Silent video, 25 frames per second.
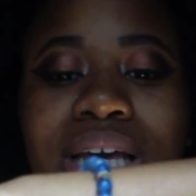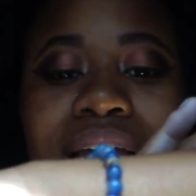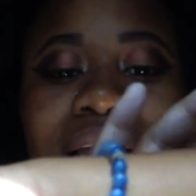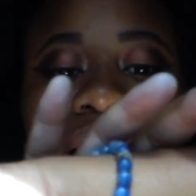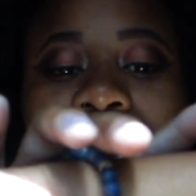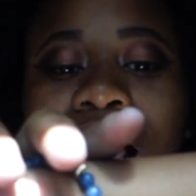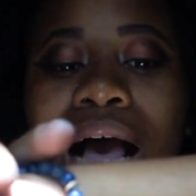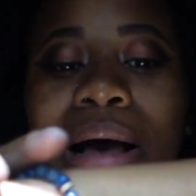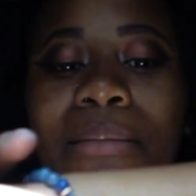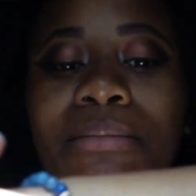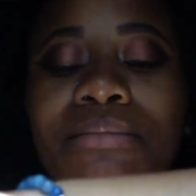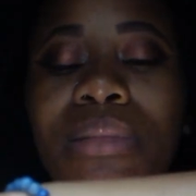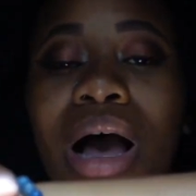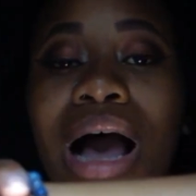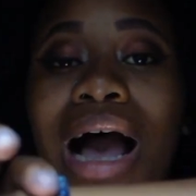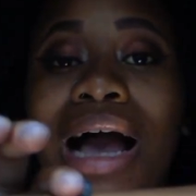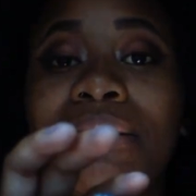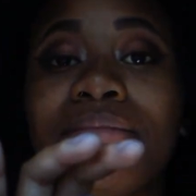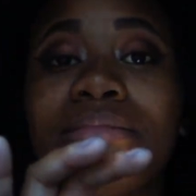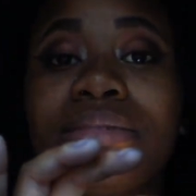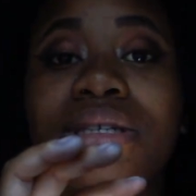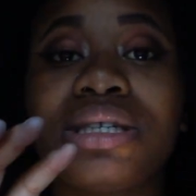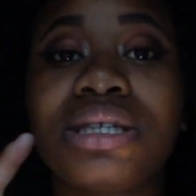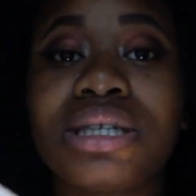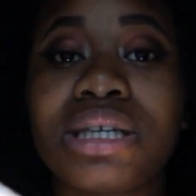And I'm
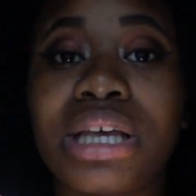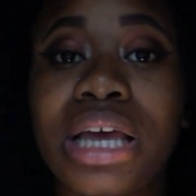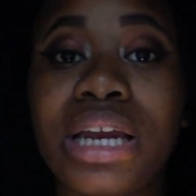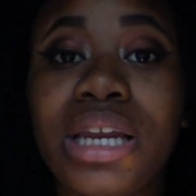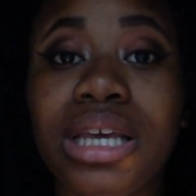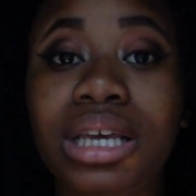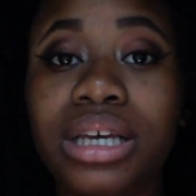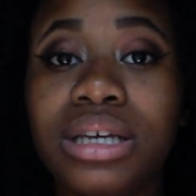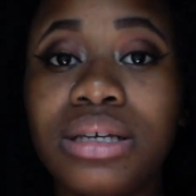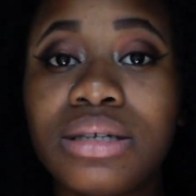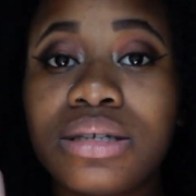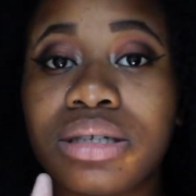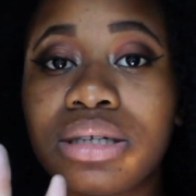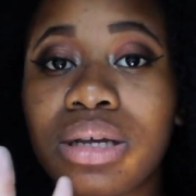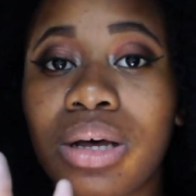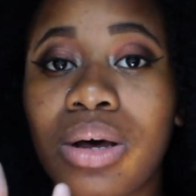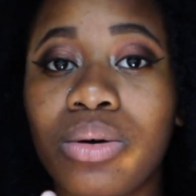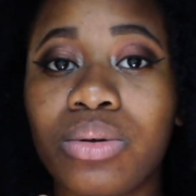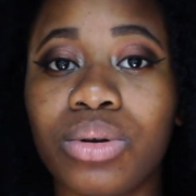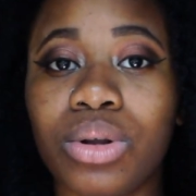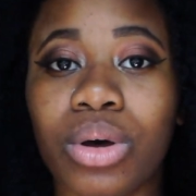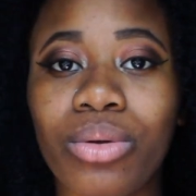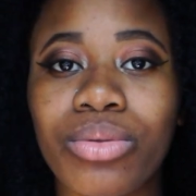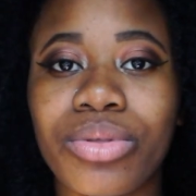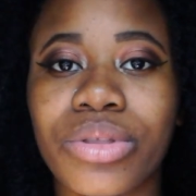I'm skinny,
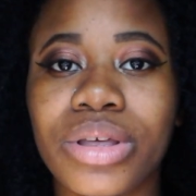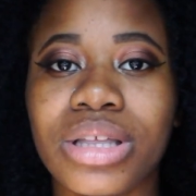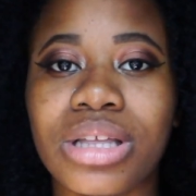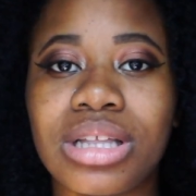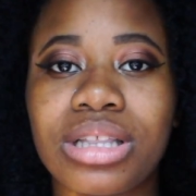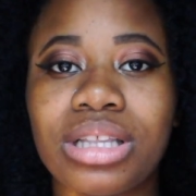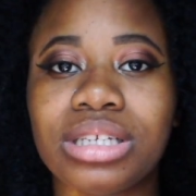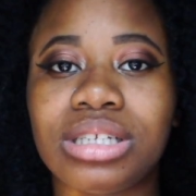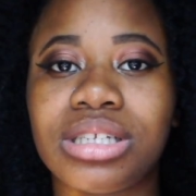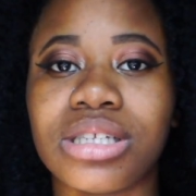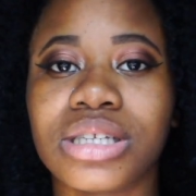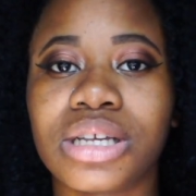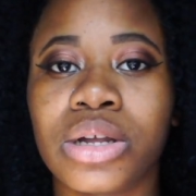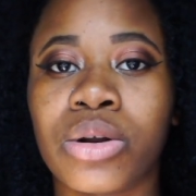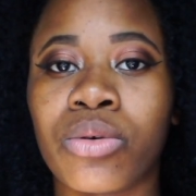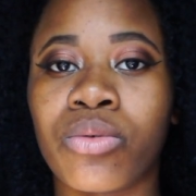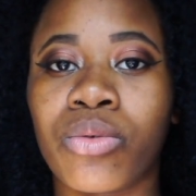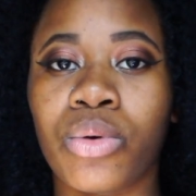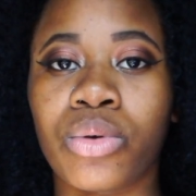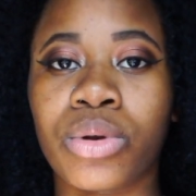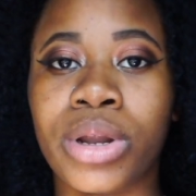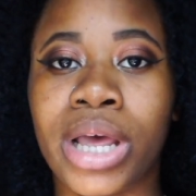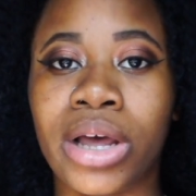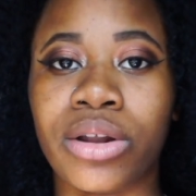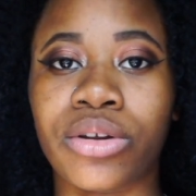so don't think that this is going to
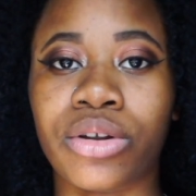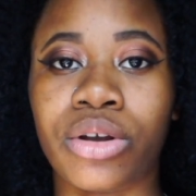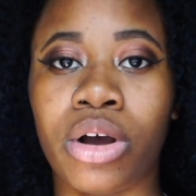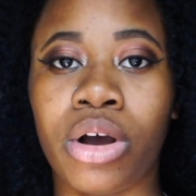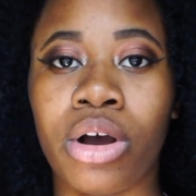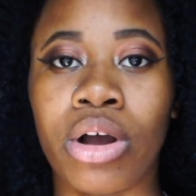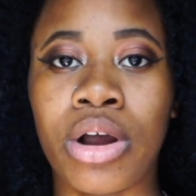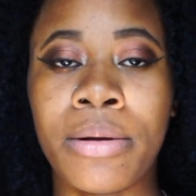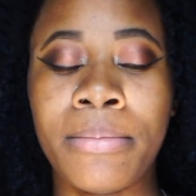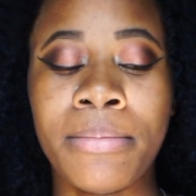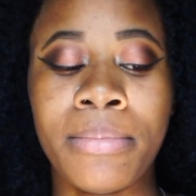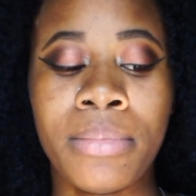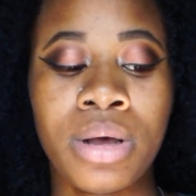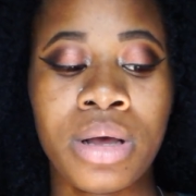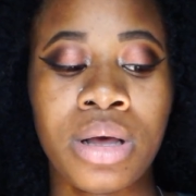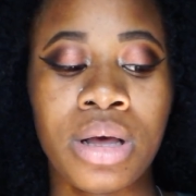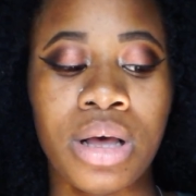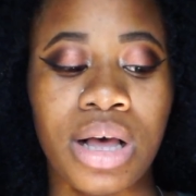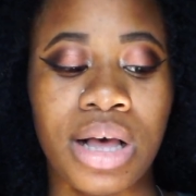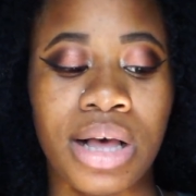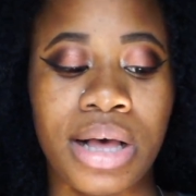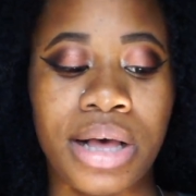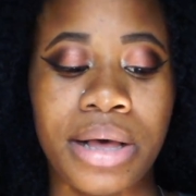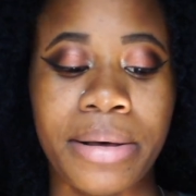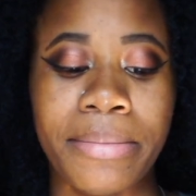roll down your arm.
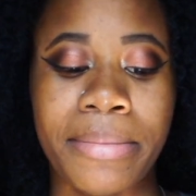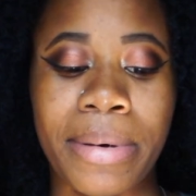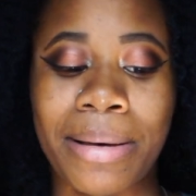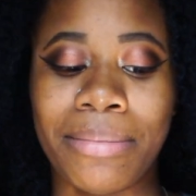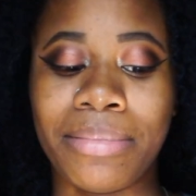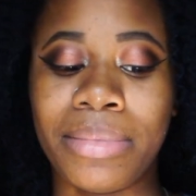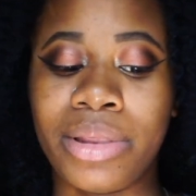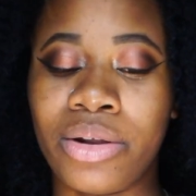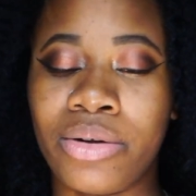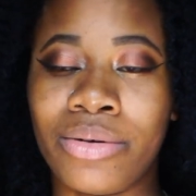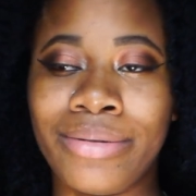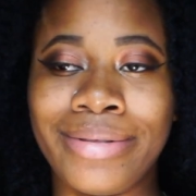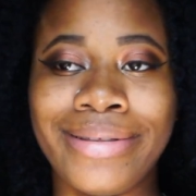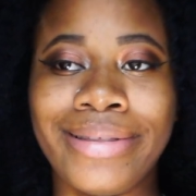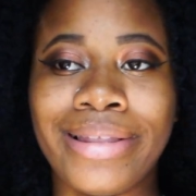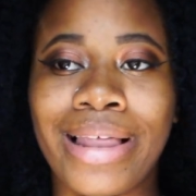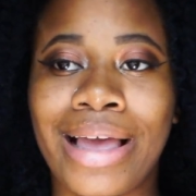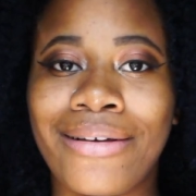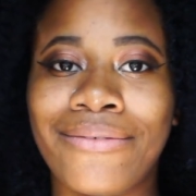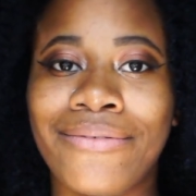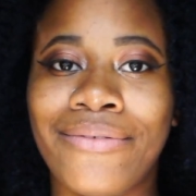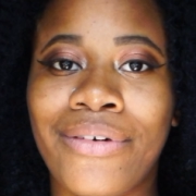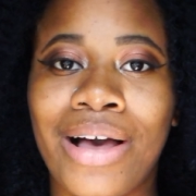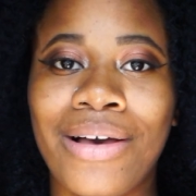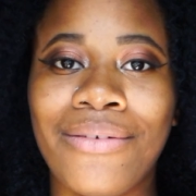Um, I'm literally
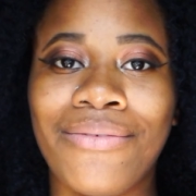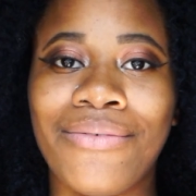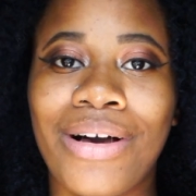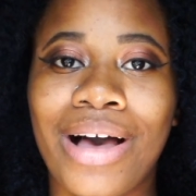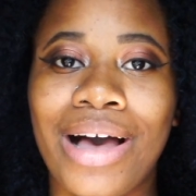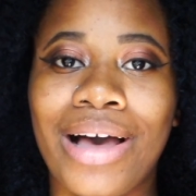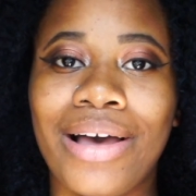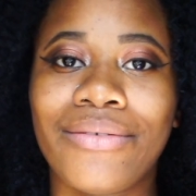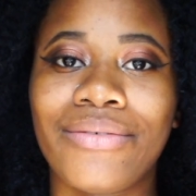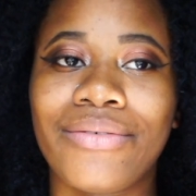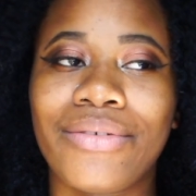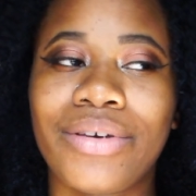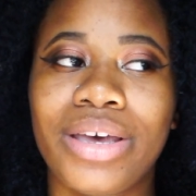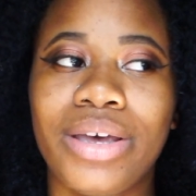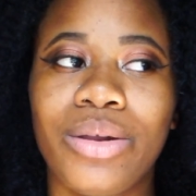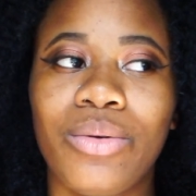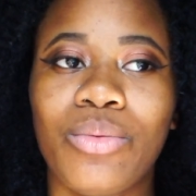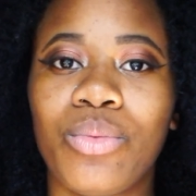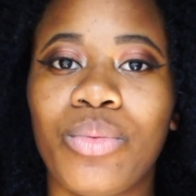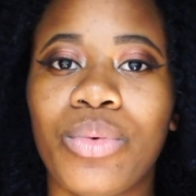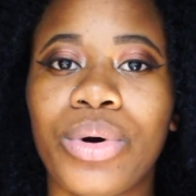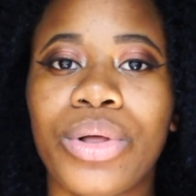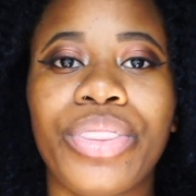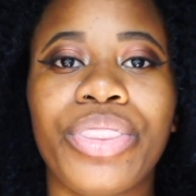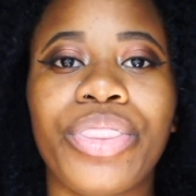like 5'5 and
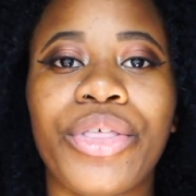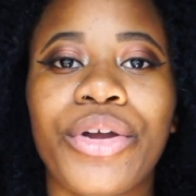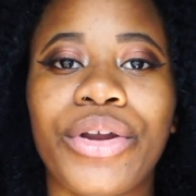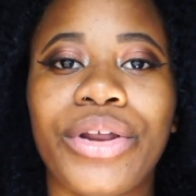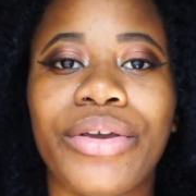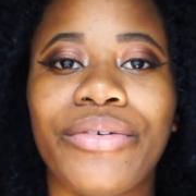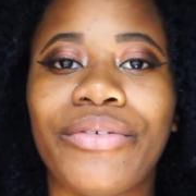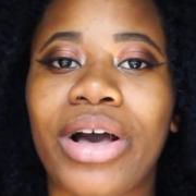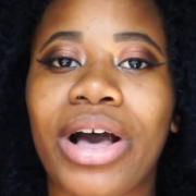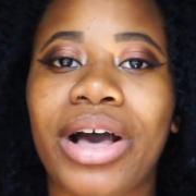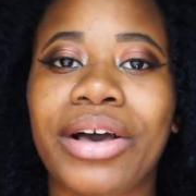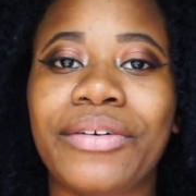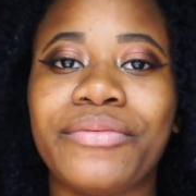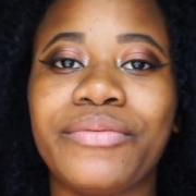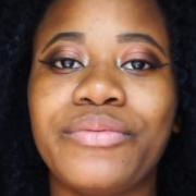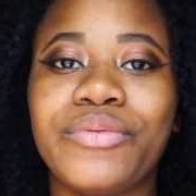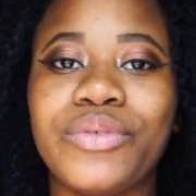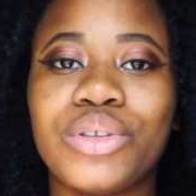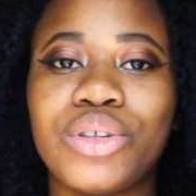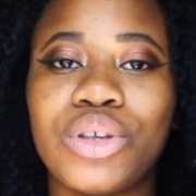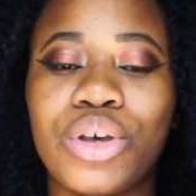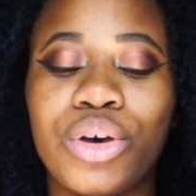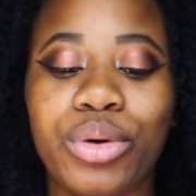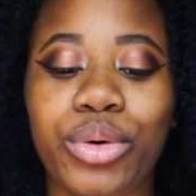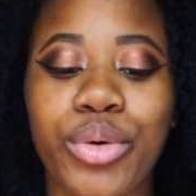135.
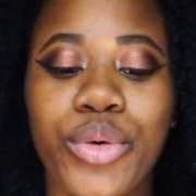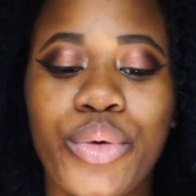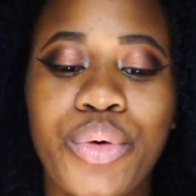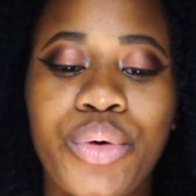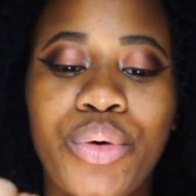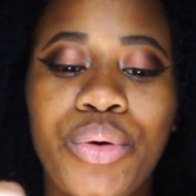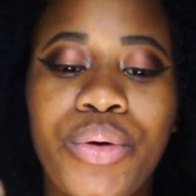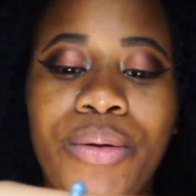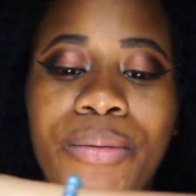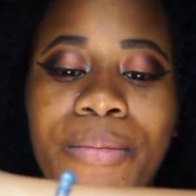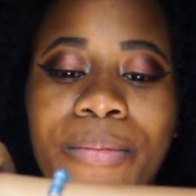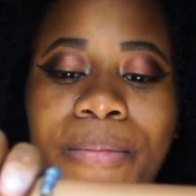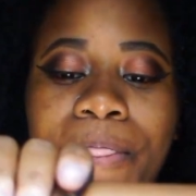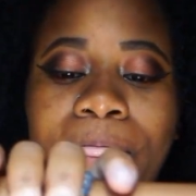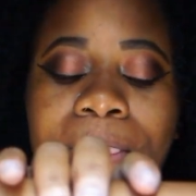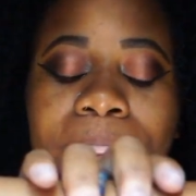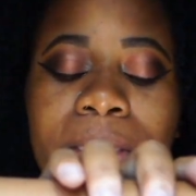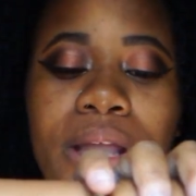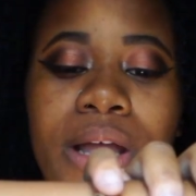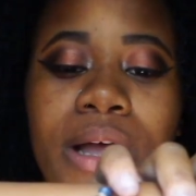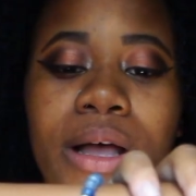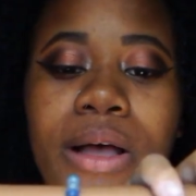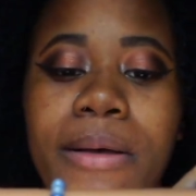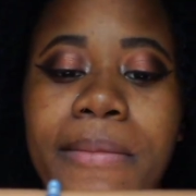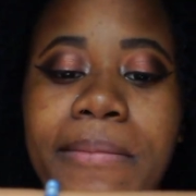So,
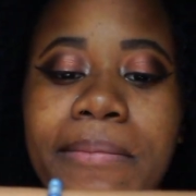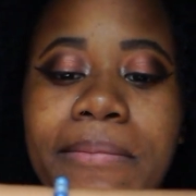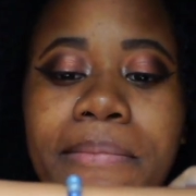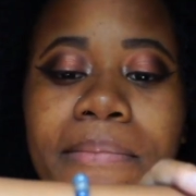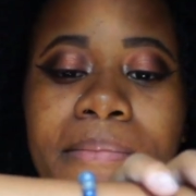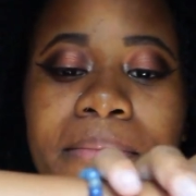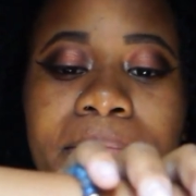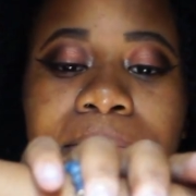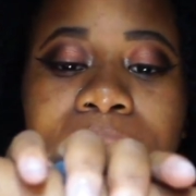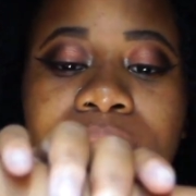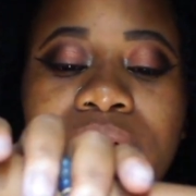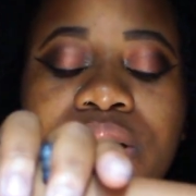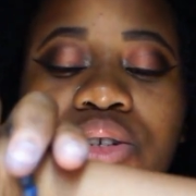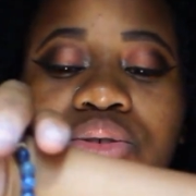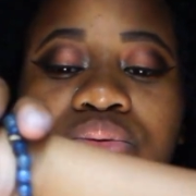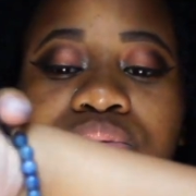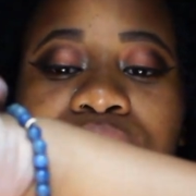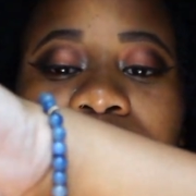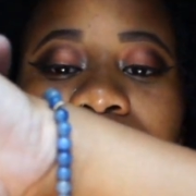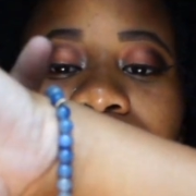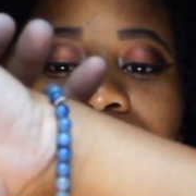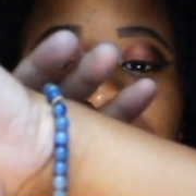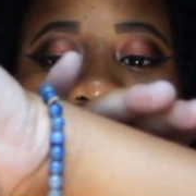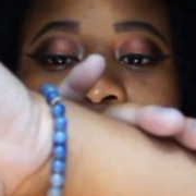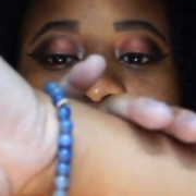um, but it's
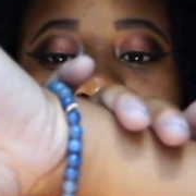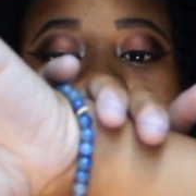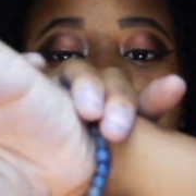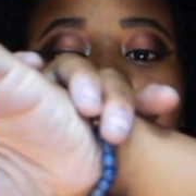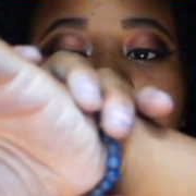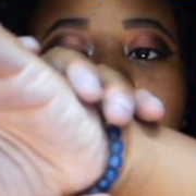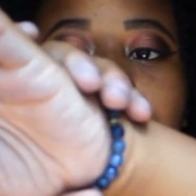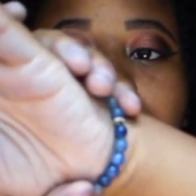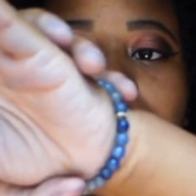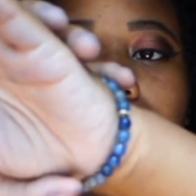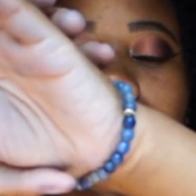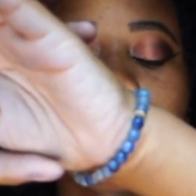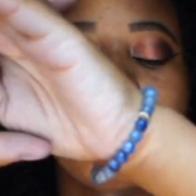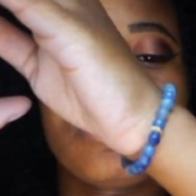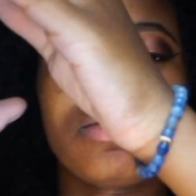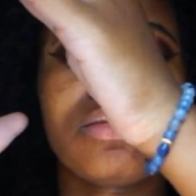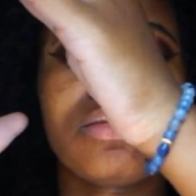really, really cute.